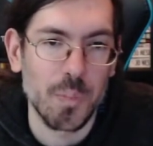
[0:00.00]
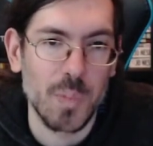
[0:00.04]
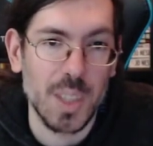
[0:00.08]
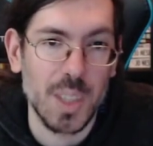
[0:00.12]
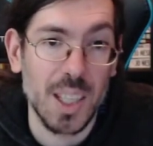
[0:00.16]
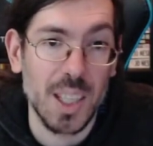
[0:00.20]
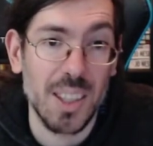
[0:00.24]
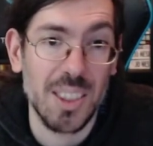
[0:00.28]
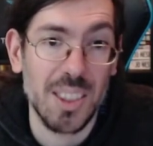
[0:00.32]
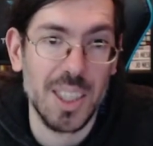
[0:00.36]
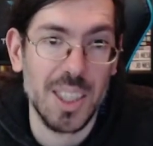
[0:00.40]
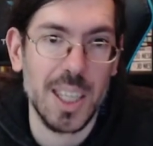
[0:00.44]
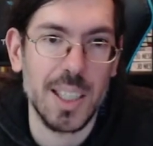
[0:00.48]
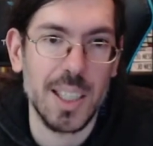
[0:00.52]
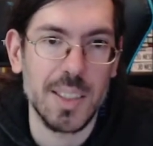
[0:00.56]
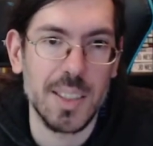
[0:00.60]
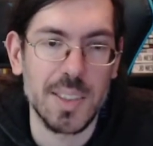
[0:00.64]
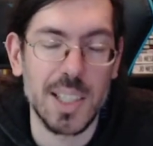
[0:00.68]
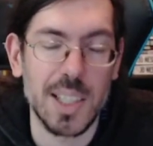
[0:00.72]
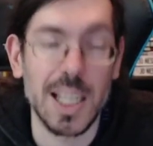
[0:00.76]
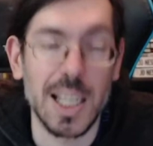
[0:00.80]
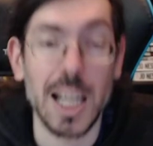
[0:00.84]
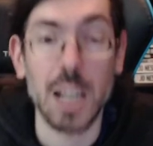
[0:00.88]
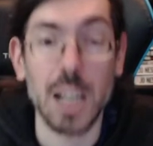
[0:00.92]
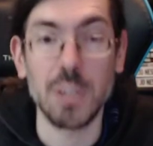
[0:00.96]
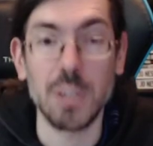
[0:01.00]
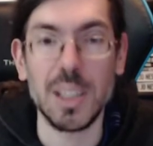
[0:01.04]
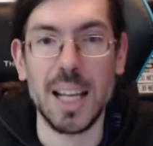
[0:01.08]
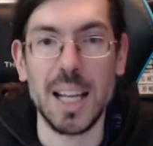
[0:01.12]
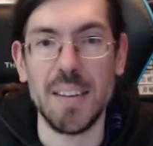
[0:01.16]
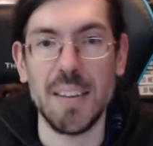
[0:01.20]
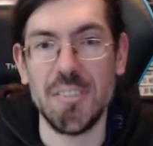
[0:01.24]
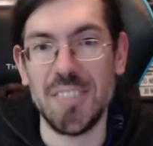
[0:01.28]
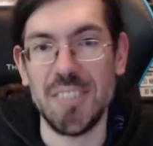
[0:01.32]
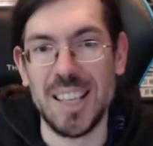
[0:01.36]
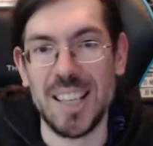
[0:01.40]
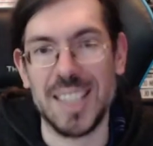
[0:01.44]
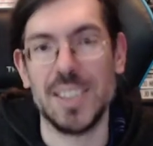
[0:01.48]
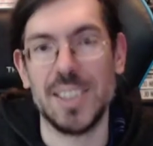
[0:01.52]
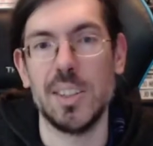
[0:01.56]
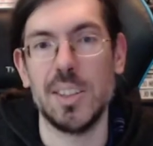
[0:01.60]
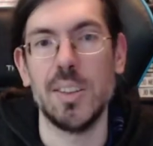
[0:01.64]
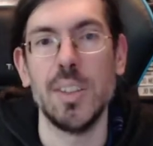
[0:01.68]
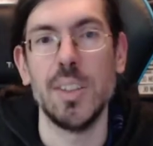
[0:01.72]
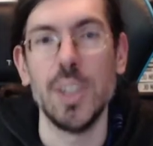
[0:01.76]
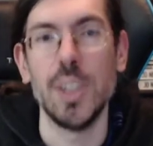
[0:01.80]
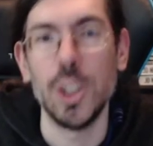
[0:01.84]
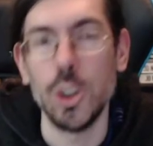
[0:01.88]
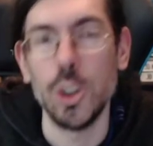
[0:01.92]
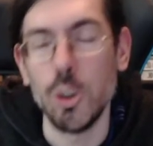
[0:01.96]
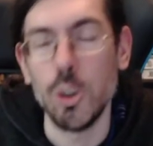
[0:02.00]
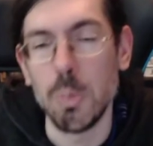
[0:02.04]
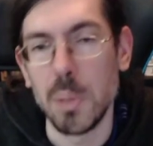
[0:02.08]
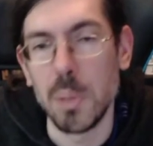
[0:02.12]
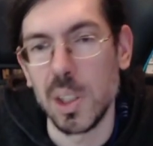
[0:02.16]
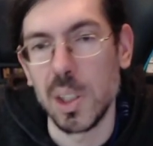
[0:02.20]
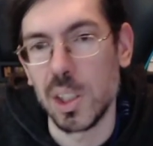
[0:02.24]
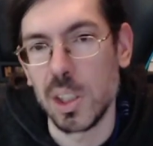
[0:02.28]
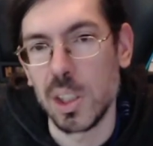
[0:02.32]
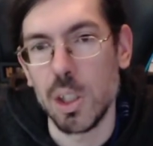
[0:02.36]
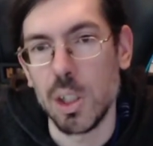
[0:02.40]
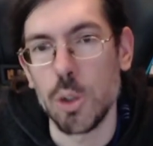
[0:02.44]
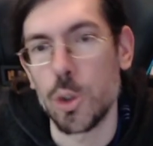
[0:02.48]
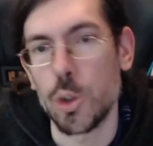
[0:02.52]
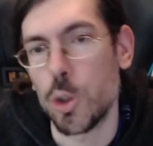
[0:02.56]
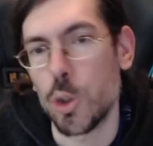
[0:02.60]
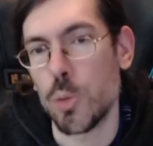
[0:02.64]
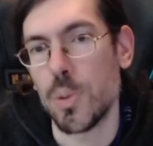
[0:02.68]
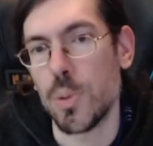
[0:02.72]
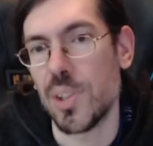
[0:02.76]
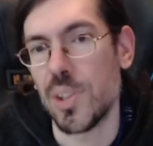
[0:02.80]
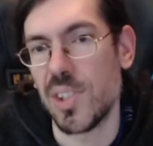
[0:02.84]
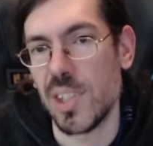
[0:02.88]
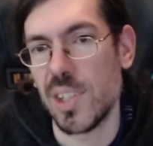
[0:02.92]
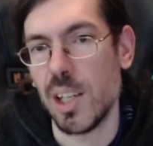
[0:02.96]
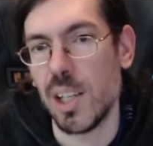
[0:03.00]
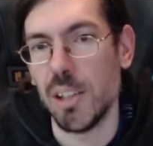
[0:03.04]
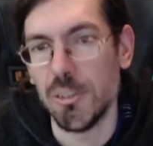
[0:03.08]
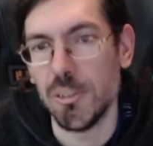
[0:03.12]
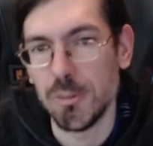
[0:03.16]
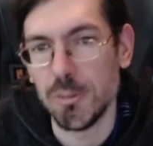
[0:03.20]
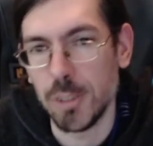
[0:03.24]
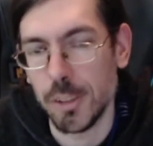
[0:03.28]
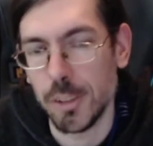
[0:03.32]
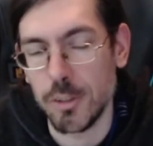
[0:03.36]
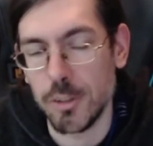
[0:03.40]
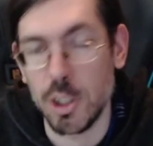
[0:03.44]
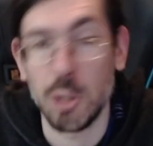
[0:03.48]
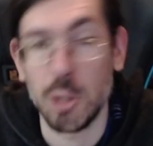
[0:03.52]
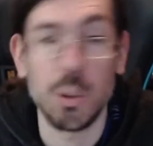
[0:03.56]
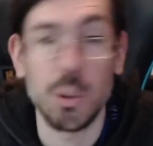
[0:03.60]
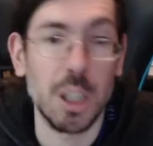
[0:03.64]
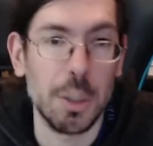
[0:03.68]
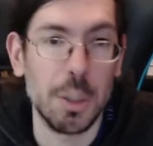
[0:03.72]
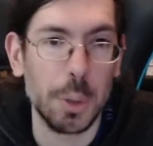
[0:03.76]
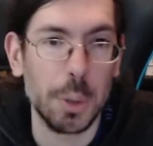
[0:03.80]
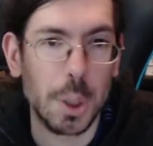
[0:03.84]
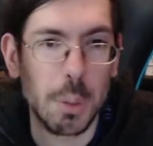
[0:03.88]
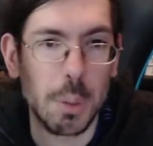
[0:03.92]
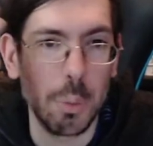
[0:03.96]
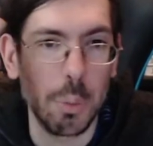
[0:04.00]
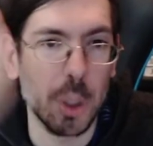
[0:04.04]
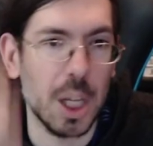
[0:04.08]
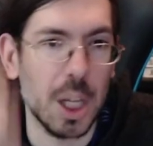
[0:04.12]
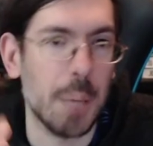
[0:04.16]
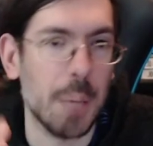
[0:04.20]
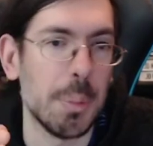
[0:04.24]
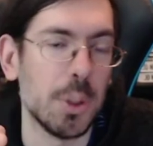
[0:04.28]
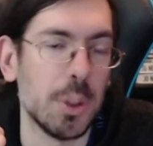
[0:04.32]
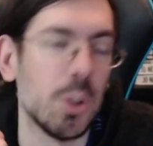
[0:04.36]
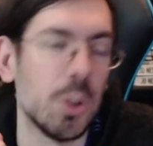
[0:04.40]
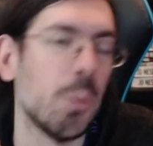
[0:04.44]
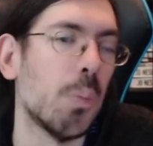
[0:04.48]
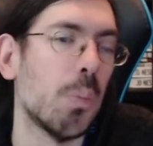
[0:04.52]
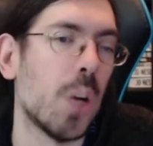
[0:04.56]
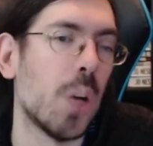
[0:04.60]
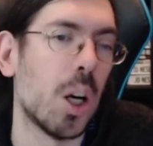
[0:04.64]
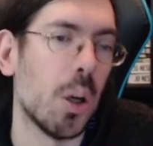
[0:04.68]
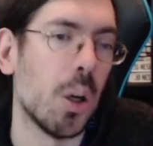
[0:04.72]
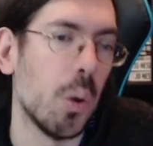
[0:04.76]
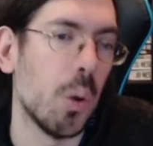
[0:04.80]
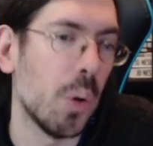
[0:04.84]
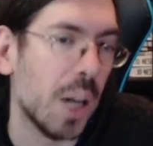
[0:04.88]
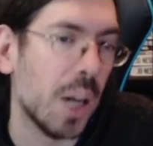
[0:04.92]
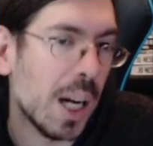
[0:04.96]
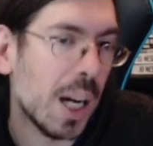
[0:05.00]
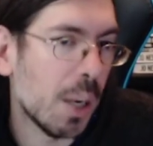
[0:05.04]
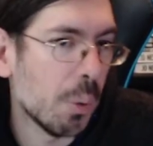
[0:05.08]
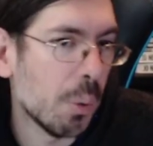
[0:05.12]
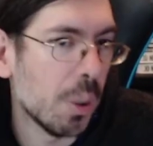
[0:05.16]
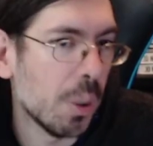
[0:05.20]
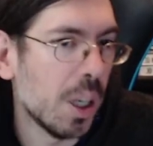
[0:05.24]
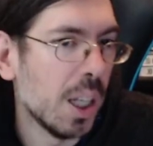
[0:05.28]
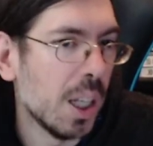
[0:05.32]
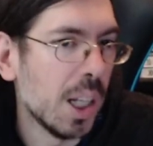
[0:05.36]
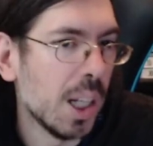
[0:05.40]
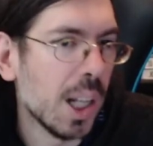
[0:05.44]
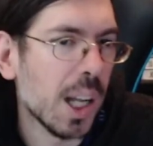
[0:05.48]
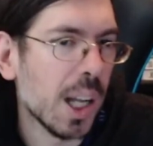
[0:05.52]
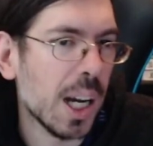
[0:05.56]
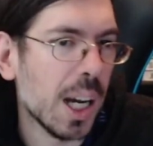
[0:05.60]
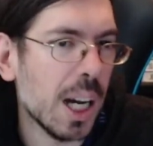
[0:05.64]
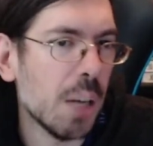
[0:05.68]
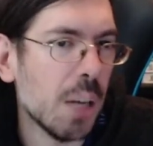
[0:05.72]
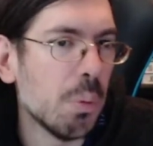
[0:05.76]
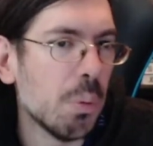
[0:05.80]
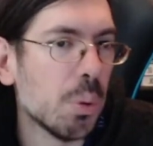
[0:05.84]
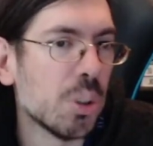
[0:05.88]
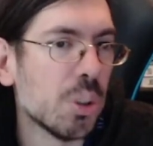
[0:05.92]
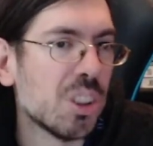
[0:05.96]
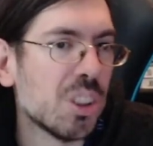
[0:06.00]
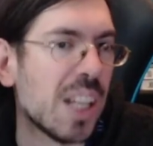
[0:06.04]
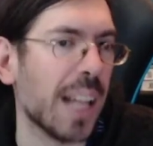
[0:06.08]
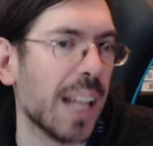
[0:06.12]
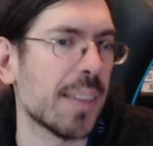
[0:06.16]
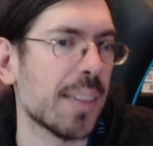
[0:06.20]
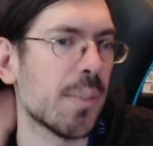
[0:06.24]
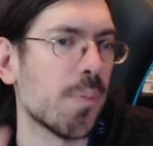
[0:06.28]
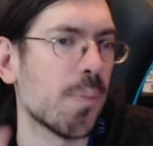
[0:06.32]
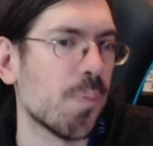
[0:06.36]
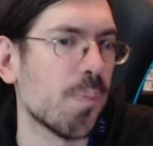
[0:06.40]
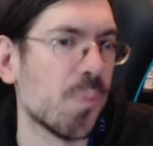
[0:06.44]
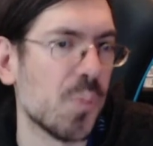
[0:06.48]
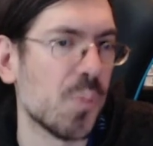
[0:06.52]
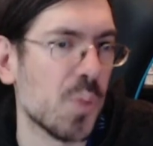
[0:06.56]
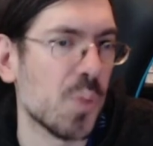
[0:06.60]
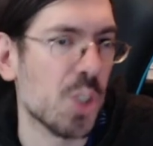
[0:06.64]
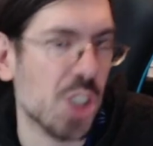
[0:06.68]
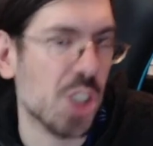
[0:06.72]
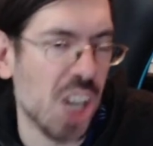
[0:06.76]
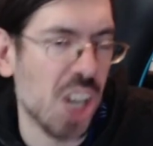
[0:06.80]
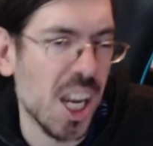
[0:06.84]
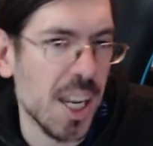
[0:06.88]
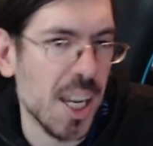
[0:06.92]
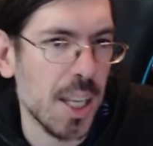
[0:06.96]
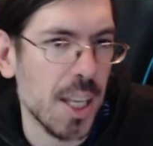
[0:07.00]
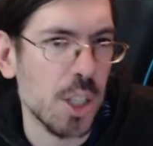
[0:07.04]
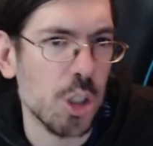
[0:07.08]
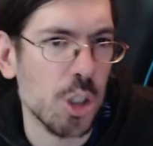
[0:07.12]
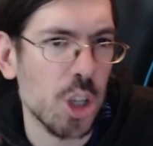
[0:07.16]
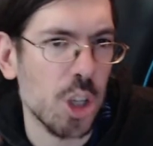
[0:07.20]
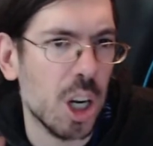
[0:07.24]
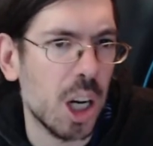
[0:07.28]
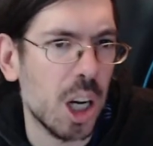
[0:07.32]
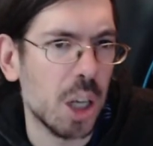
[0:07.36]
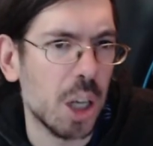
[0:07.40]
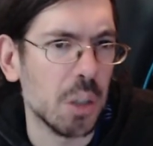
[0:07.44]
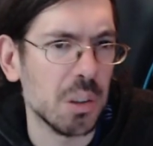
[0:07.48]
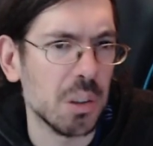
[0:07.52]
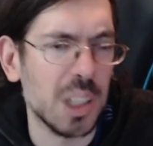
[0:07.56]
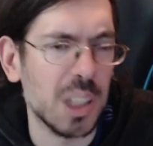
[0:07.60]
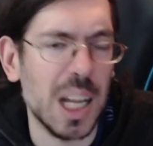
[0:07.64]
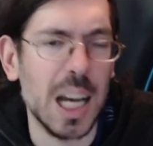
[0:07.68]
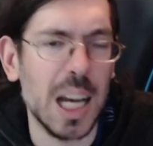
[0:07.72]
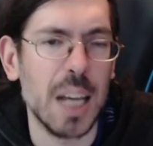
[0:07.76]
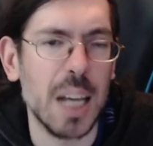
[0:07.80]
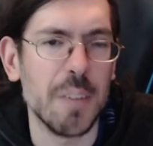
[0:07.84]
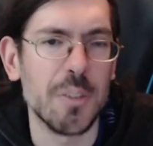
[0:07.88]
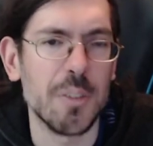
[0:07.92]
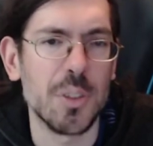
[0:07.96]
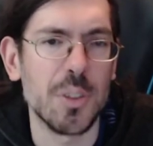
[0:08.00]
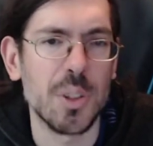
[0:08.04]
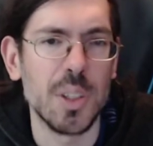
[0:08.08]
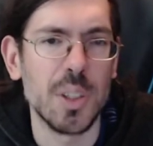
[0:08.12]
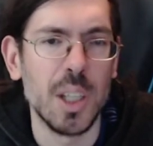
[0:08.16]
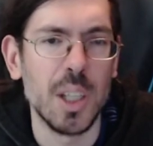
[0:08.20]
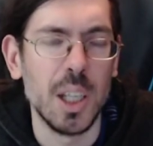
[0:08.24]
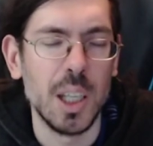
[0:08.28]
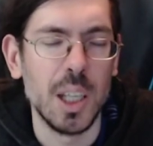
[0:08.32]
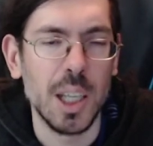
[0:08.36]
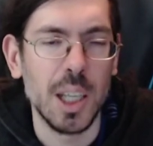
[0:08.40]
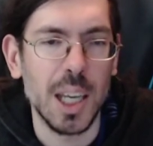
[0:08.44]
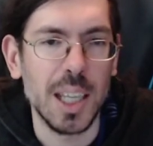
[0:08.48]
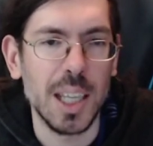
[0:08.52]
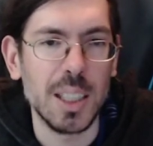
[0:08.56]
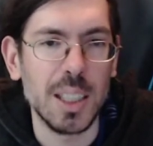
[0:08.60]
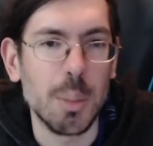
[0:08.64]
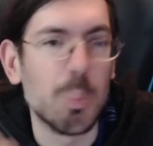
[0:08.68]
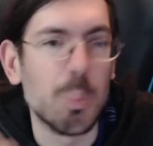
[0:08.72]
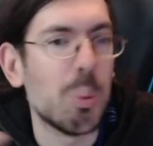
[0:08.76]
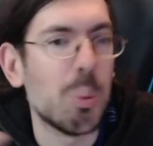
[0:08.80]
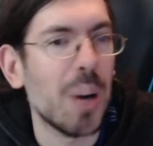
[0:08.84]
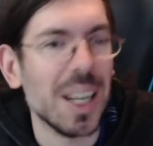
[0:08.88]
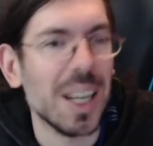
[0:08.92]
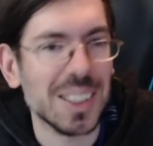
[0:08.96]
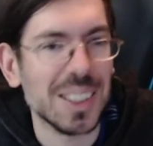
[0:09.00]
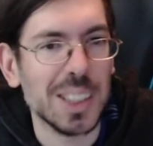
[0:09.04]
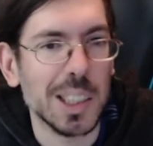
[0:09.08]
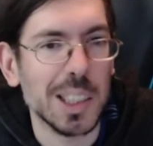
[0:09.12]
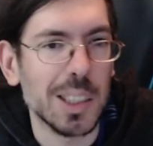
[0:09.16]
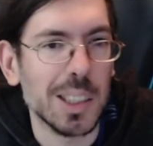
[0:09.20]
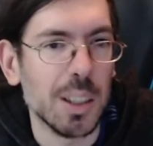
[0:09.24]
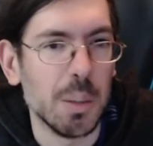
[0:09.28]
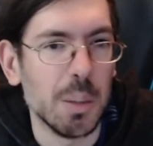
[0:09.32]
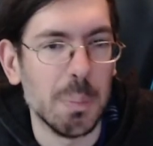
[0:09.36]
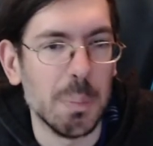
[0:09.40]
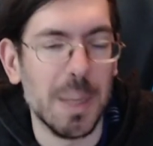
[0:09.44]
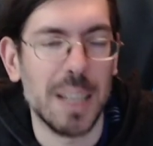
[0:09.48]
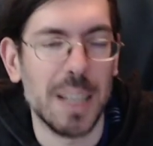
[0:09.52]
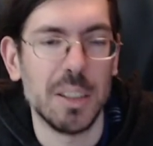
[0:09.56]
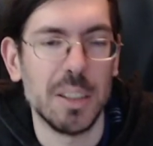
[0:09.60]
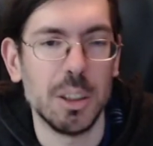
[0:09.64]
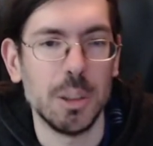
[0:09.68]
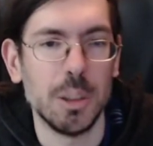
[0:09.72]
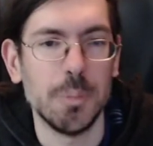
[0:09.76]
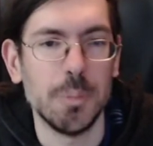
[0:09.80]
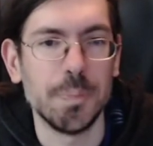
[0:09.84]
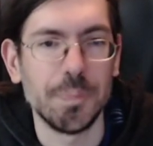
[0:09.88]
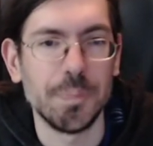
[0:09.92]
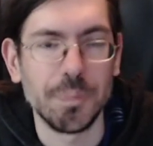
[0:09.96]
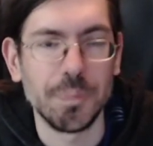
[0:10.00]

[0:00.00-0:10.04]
things, and how that affects human culture itself. If singularity would happen tomorrow, how would that change our lives in a practical manner?